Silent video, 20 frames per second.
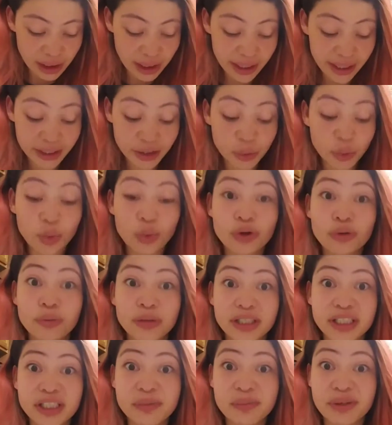I had a
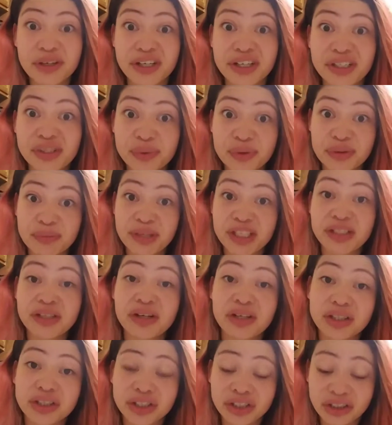horrible experience with my
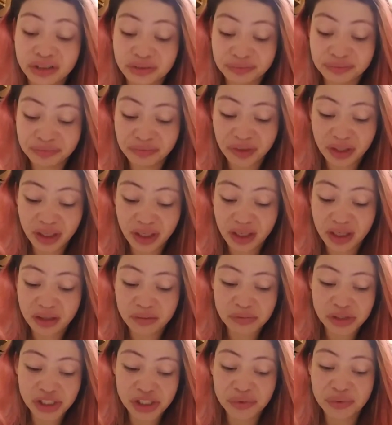doctor.
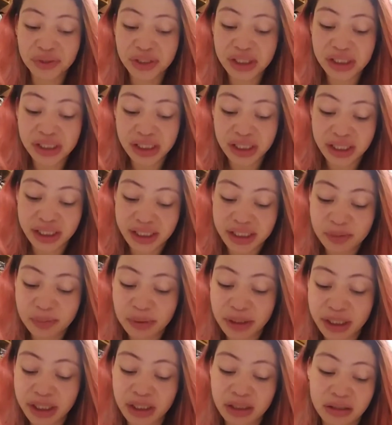She really didn't
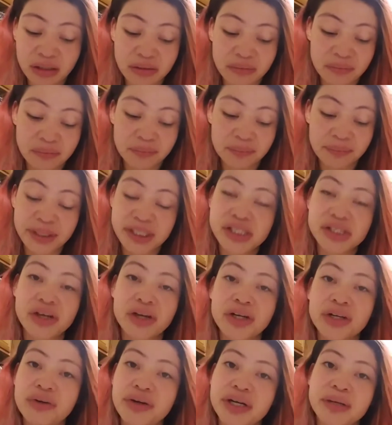explain a
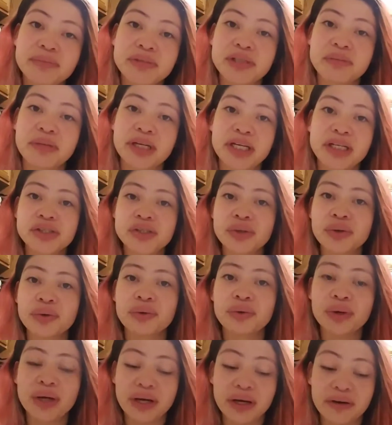sonogram to me,
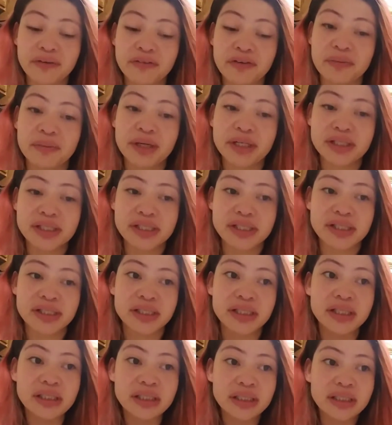so for months
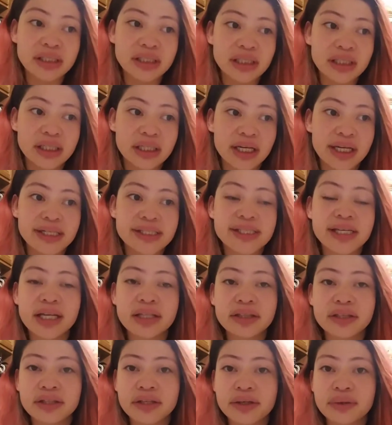I
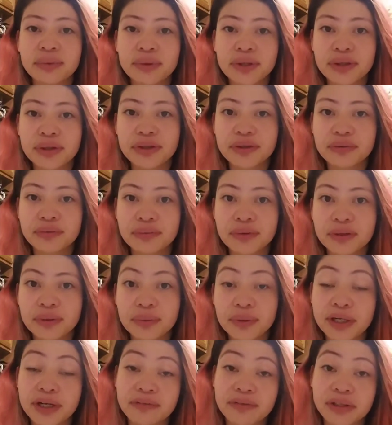sat there with
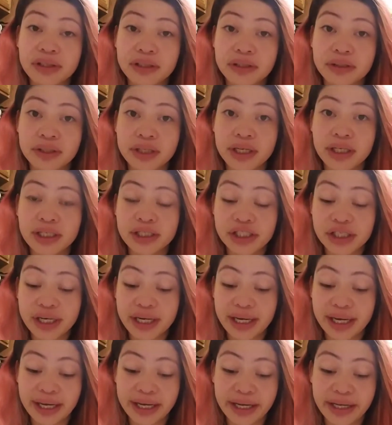whatever little knowledge I
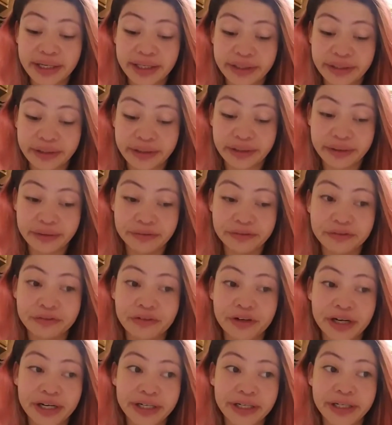had and
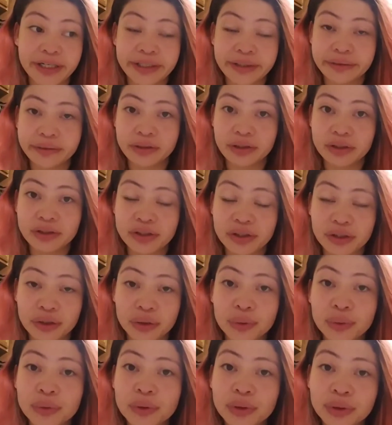fretted and looked on
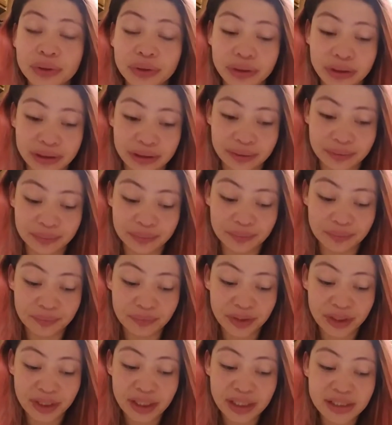Google
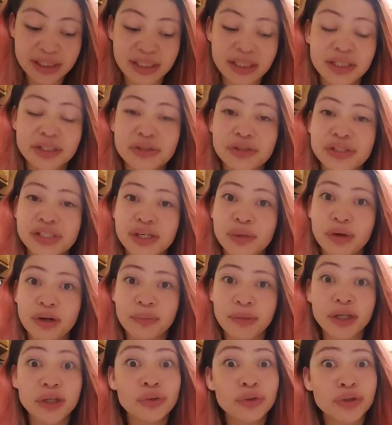and didn't understand why
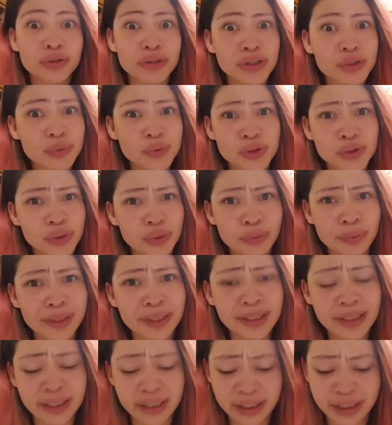my uterus was so
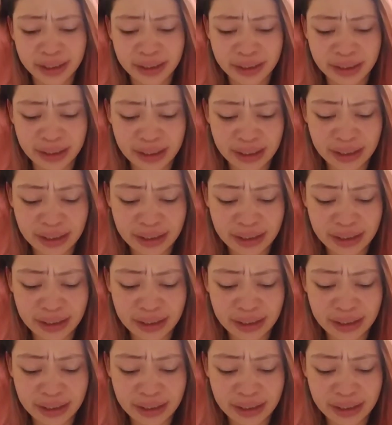big. And